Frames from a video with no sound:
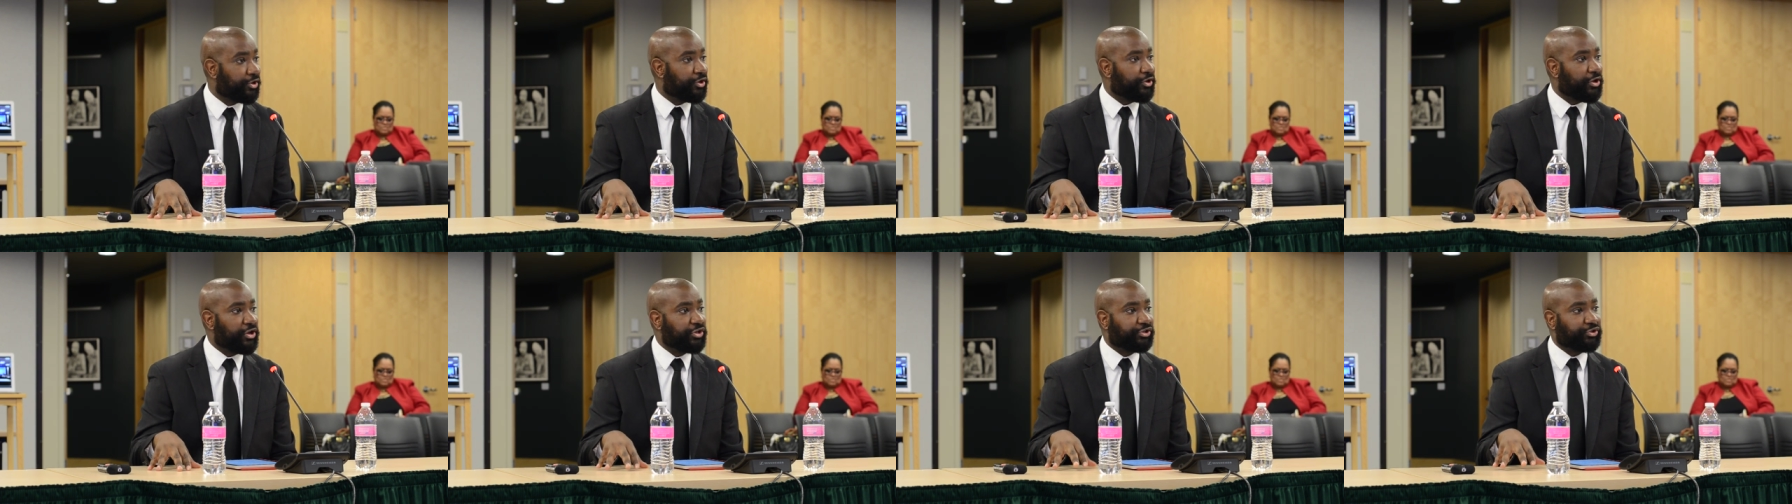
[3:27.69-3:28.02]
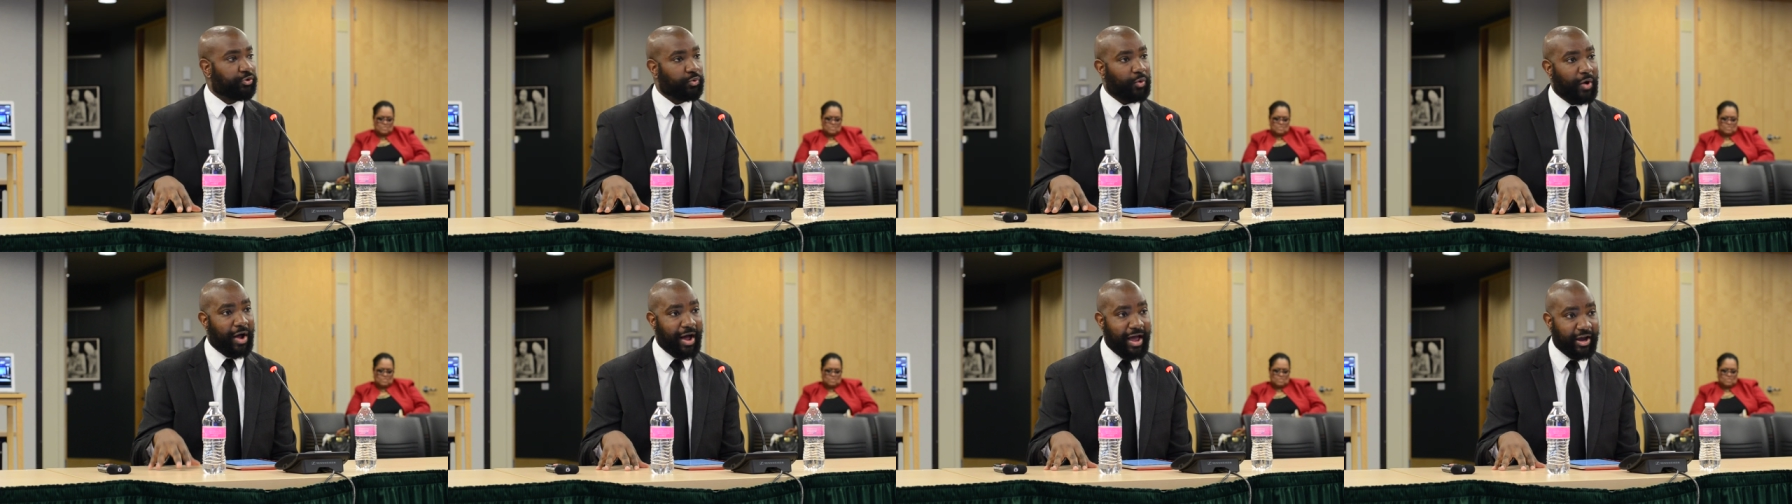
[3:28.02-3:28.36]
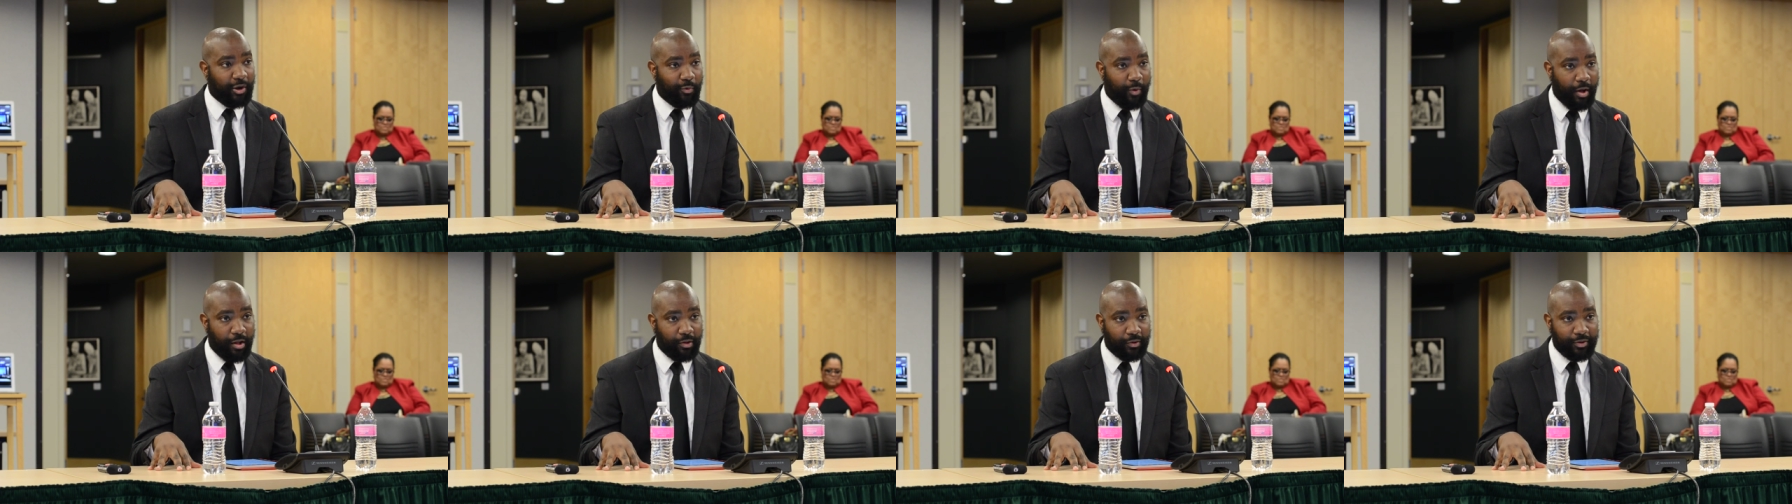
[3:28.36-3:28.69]
is through high
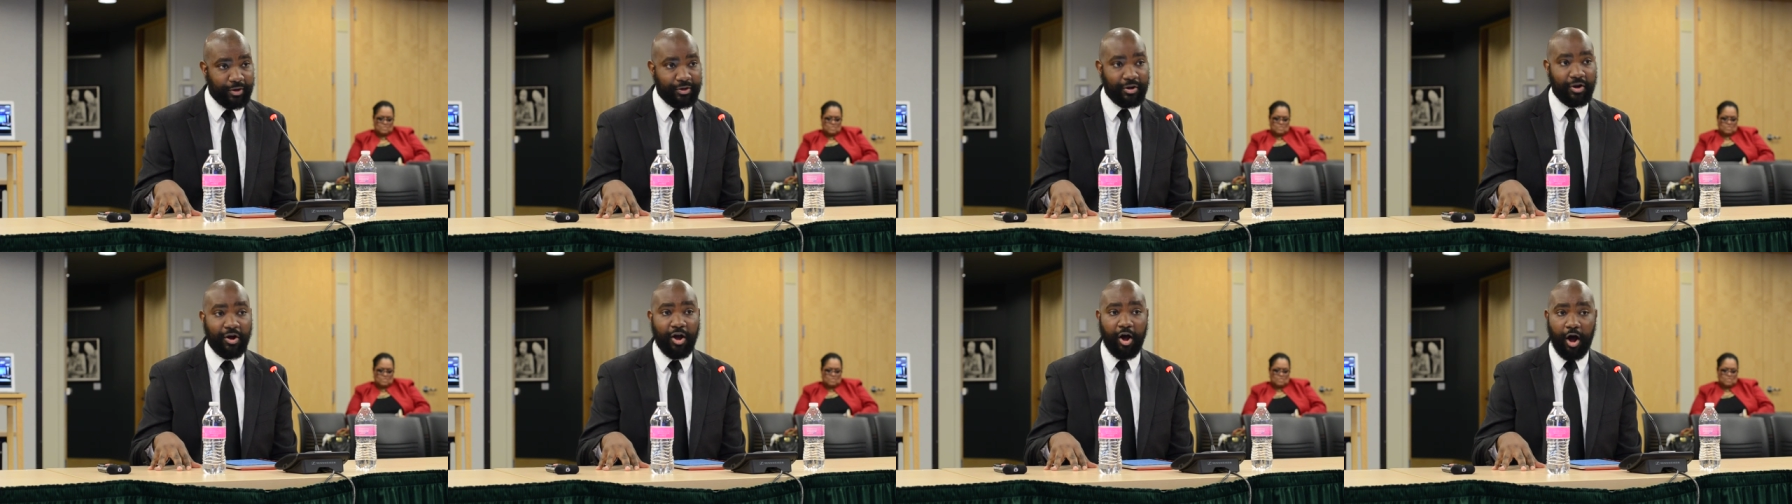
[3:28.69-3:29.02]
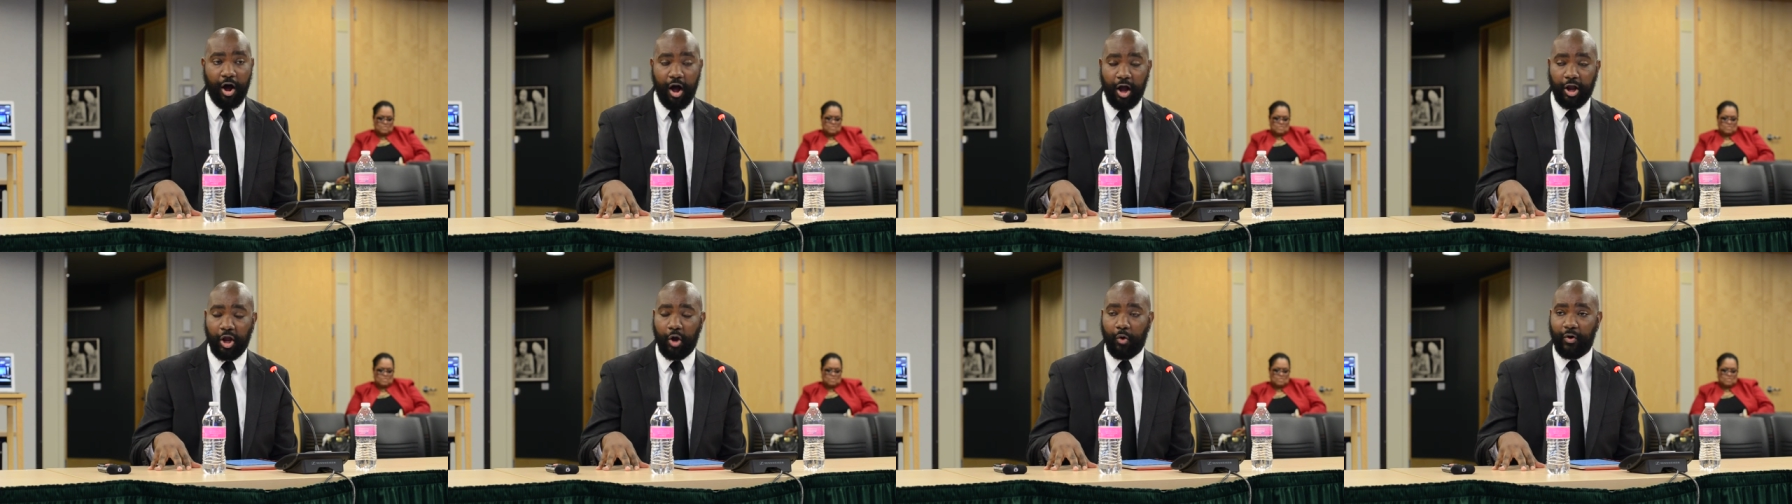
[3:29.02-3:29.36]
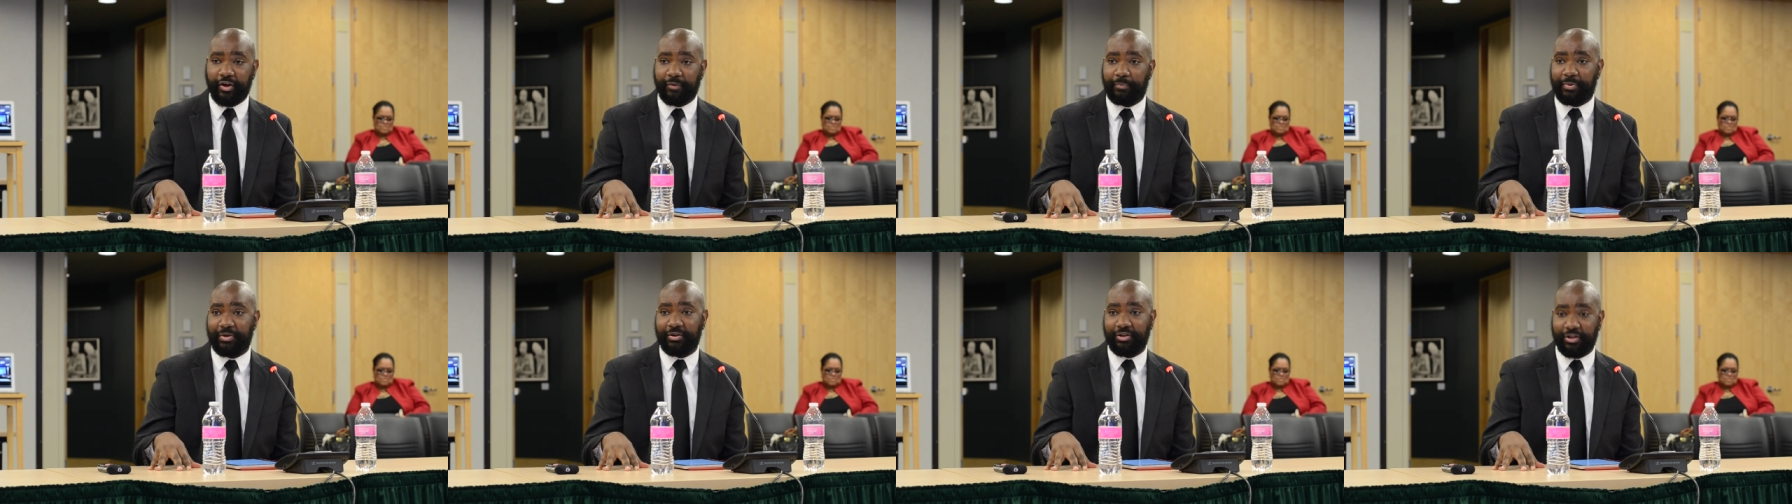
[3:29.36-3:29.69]
quality, ongoing
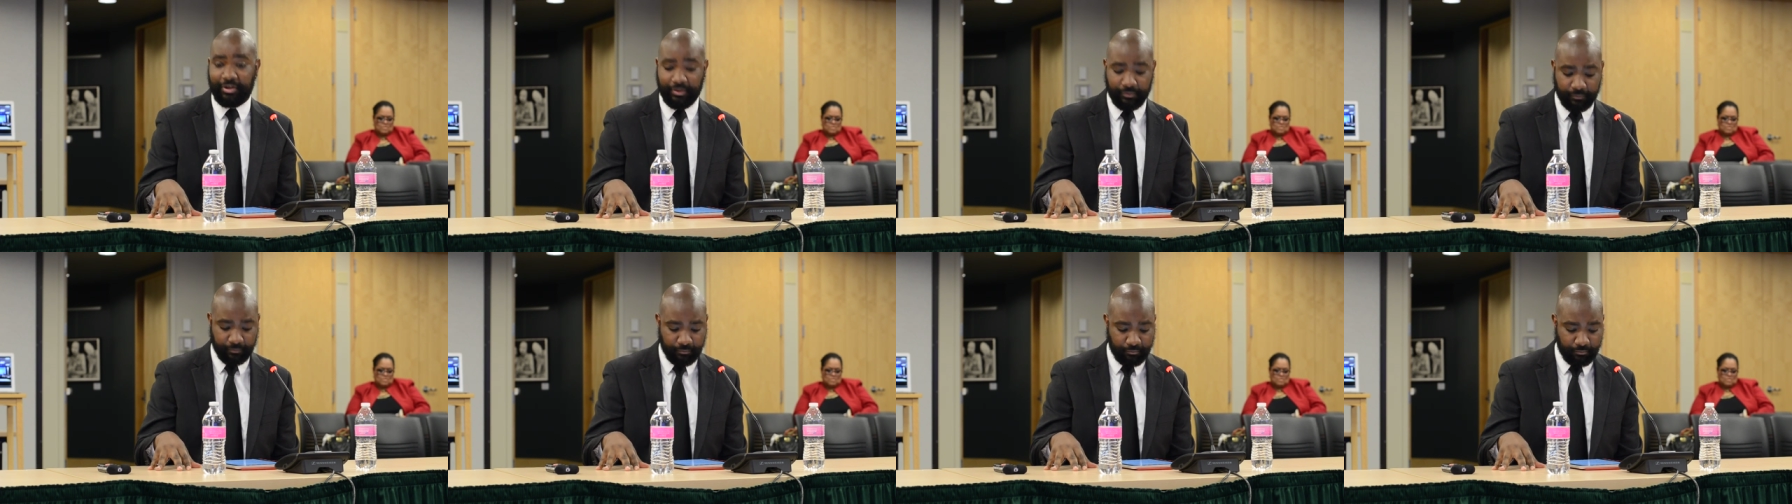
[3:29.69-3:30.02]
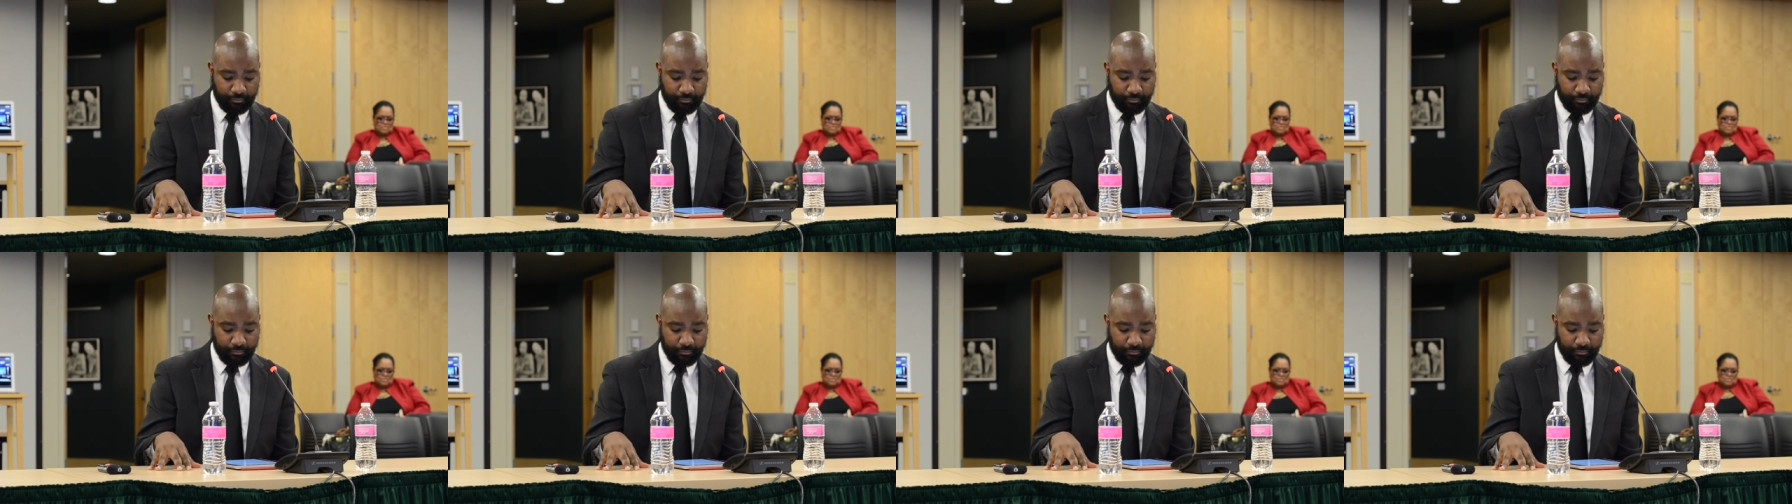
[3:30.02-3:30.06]
PD.